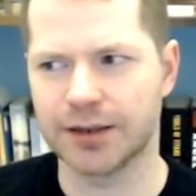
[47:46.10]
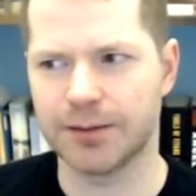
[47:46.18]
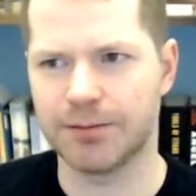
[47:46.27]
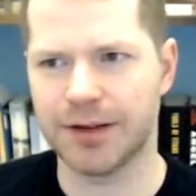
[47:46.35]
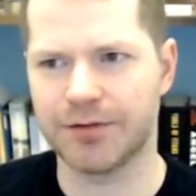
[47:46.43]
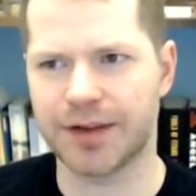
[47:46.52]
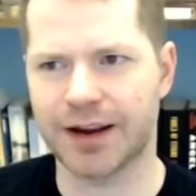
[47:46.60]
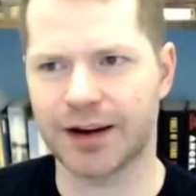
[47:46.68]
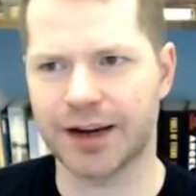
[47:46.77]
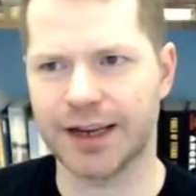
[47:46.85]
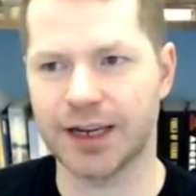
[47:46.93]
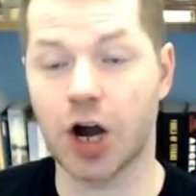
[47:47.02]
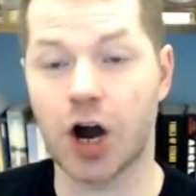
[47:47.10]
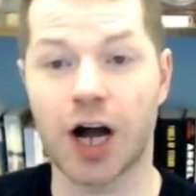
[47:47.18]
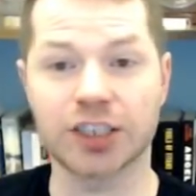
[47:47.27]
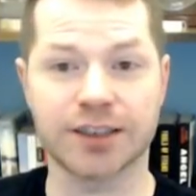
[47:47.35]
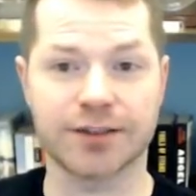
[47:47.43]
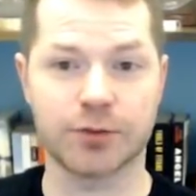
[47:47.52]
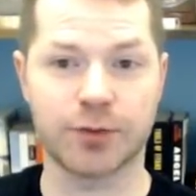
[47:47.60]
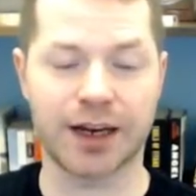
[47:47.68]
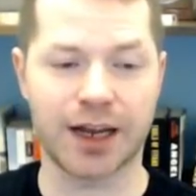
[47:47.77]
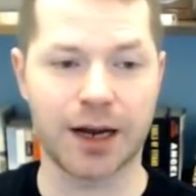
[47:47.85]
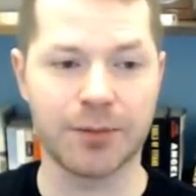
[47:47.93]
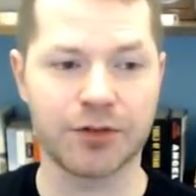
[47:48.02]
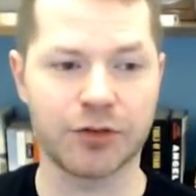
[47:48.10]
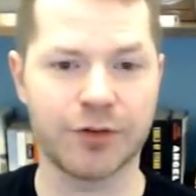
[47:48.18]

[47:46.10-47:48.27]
be very cautious when it comes